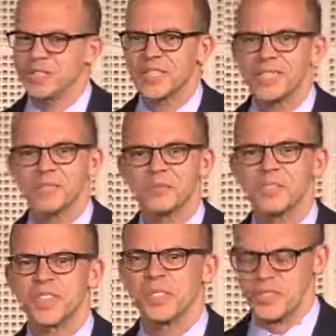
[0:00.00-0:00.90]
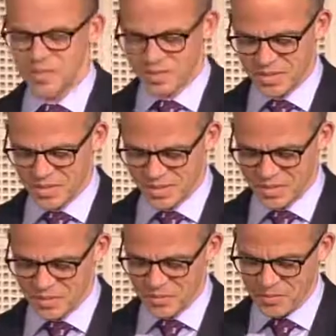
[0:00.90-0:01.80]
the kind invitation.
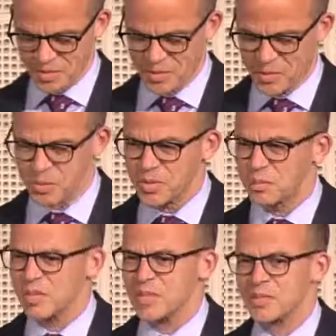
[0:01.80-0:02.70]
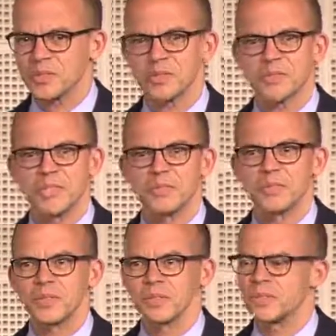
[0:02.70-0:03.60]
Um, it's always a pleasure to come
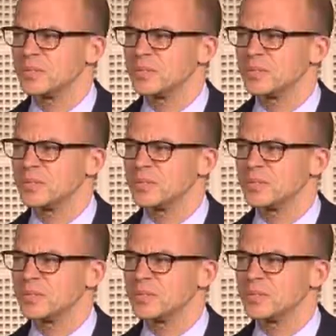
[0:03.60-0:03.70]
to,